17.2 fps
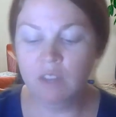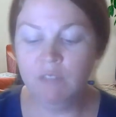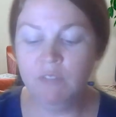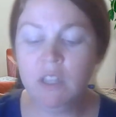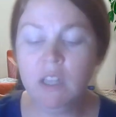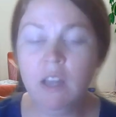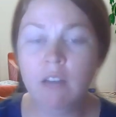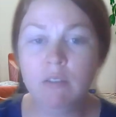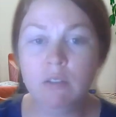If
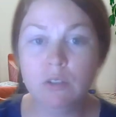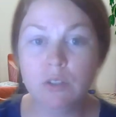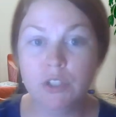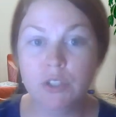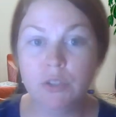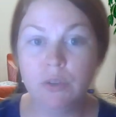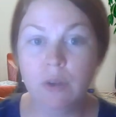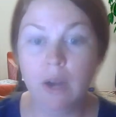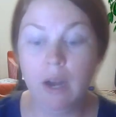the levels are
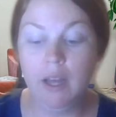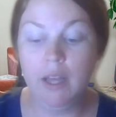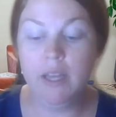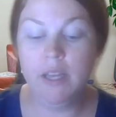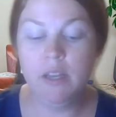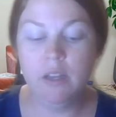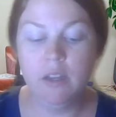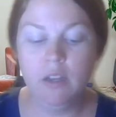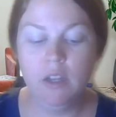too
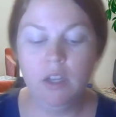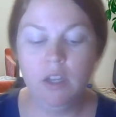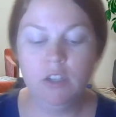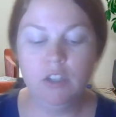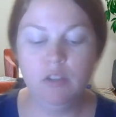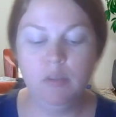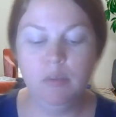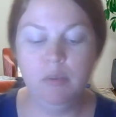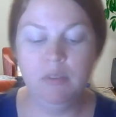high,
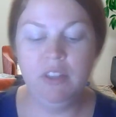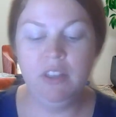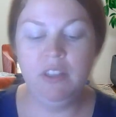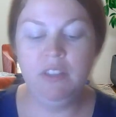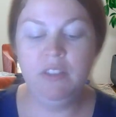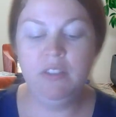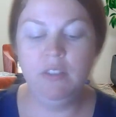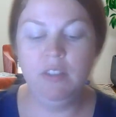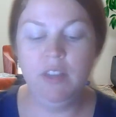to
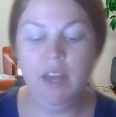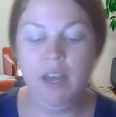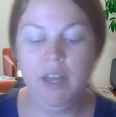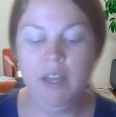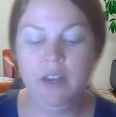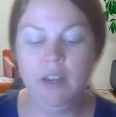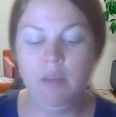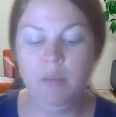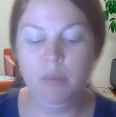prevent
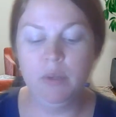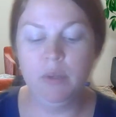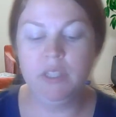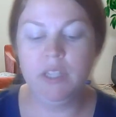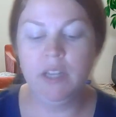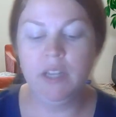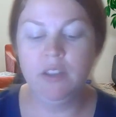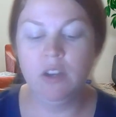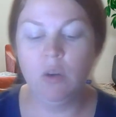that and
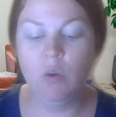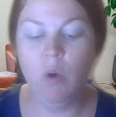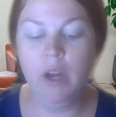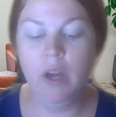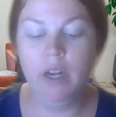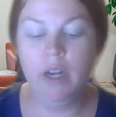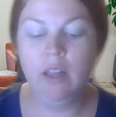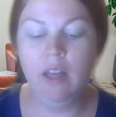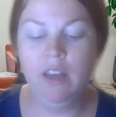protect the
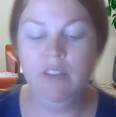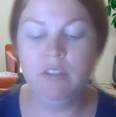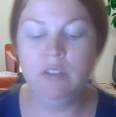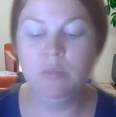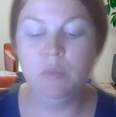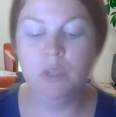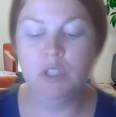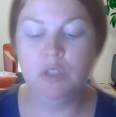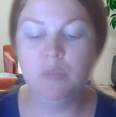aquatic life as
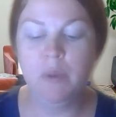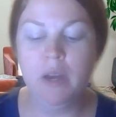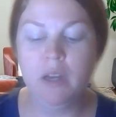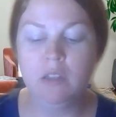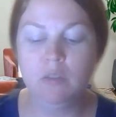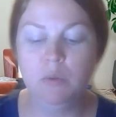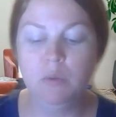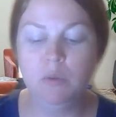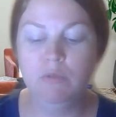much as
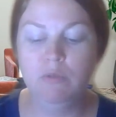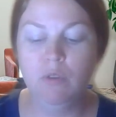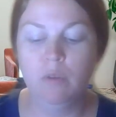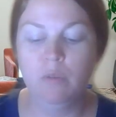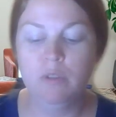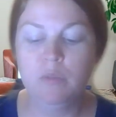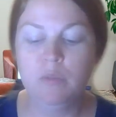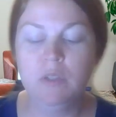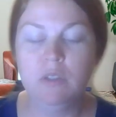possible,
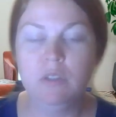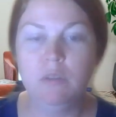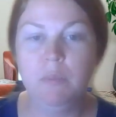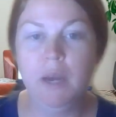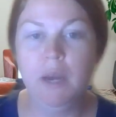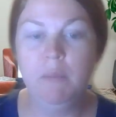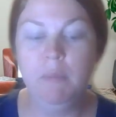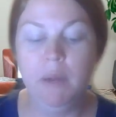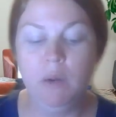farmers must
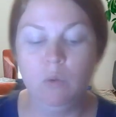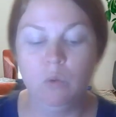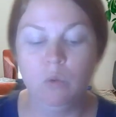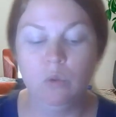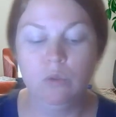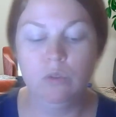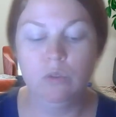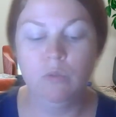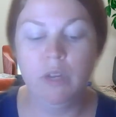abide by
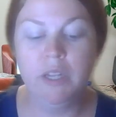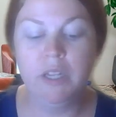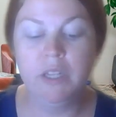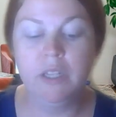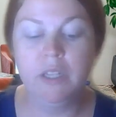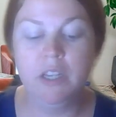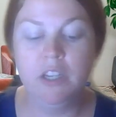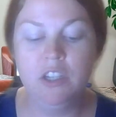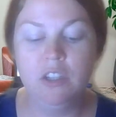rules and
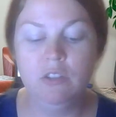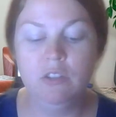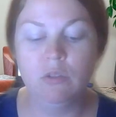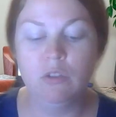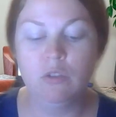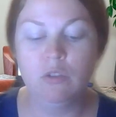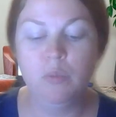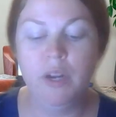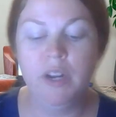regulations
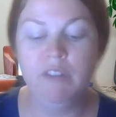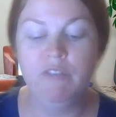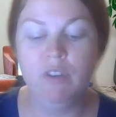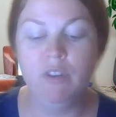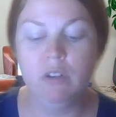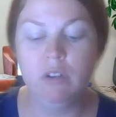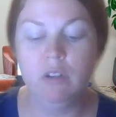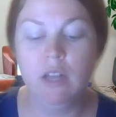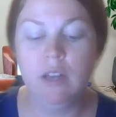on spreading
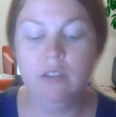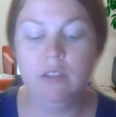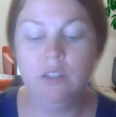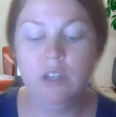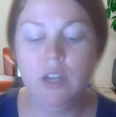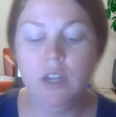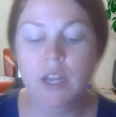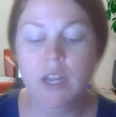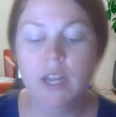
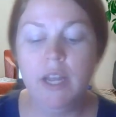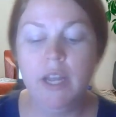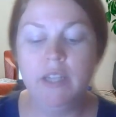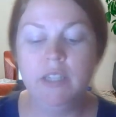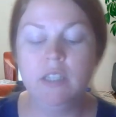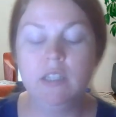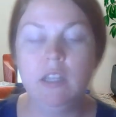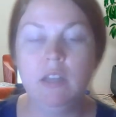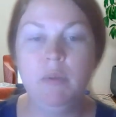fertilizer
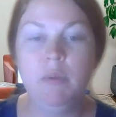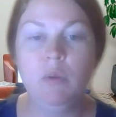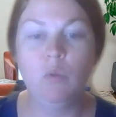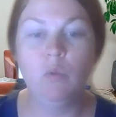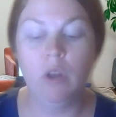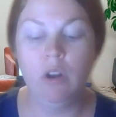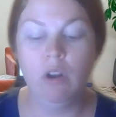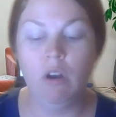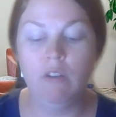and to limit
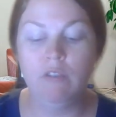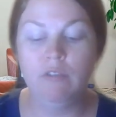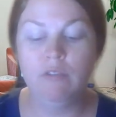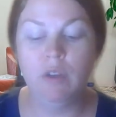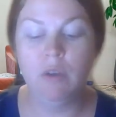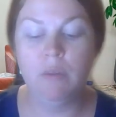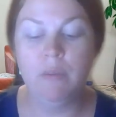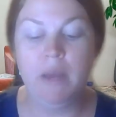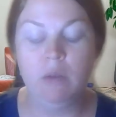runoff
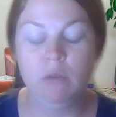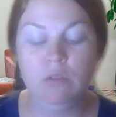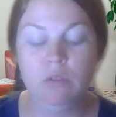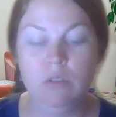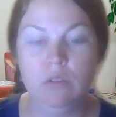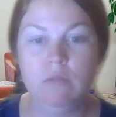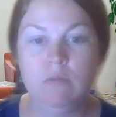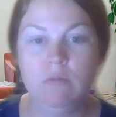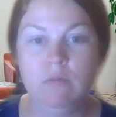
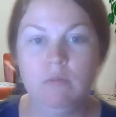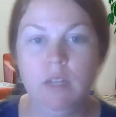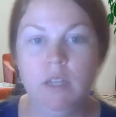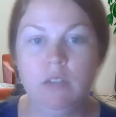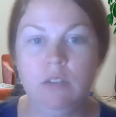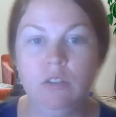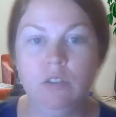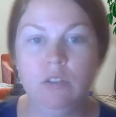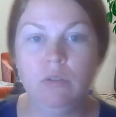amounts
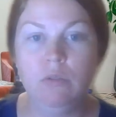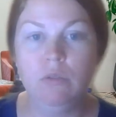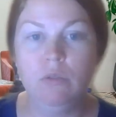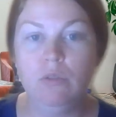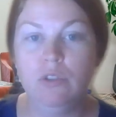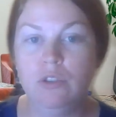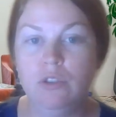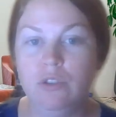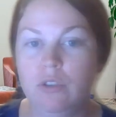into
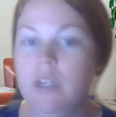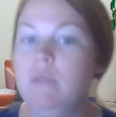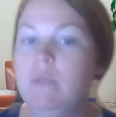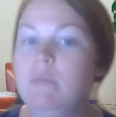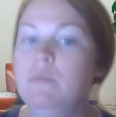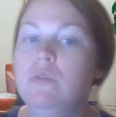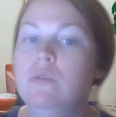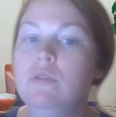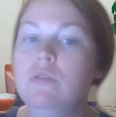
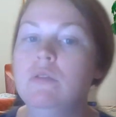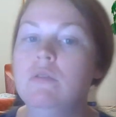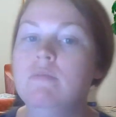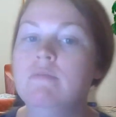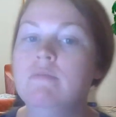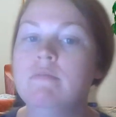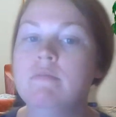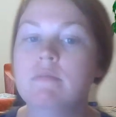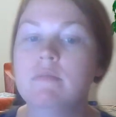streams
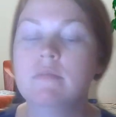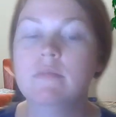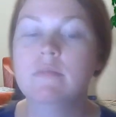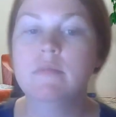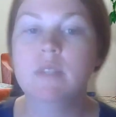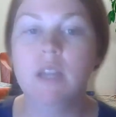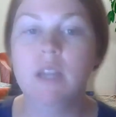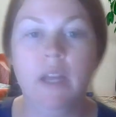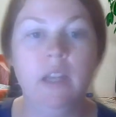
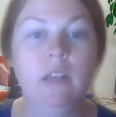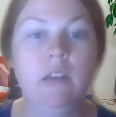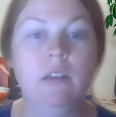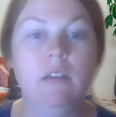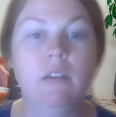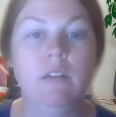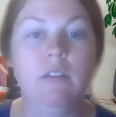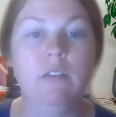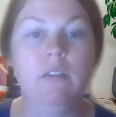
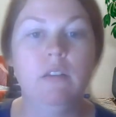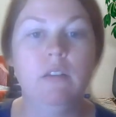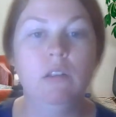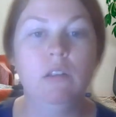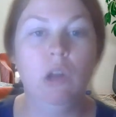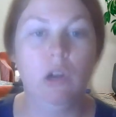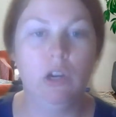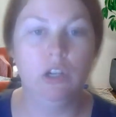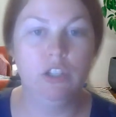and
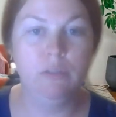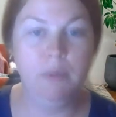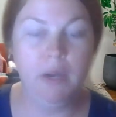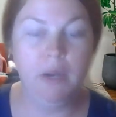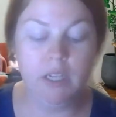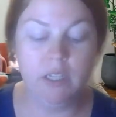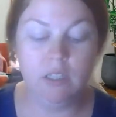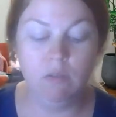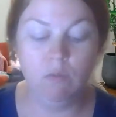larger
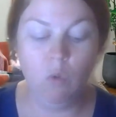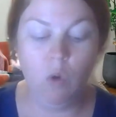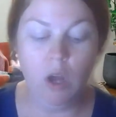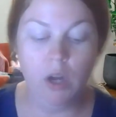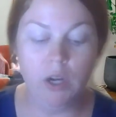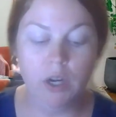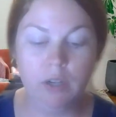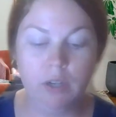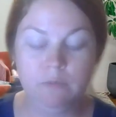bodies of
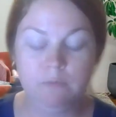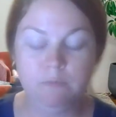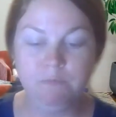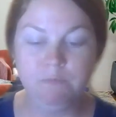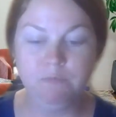water.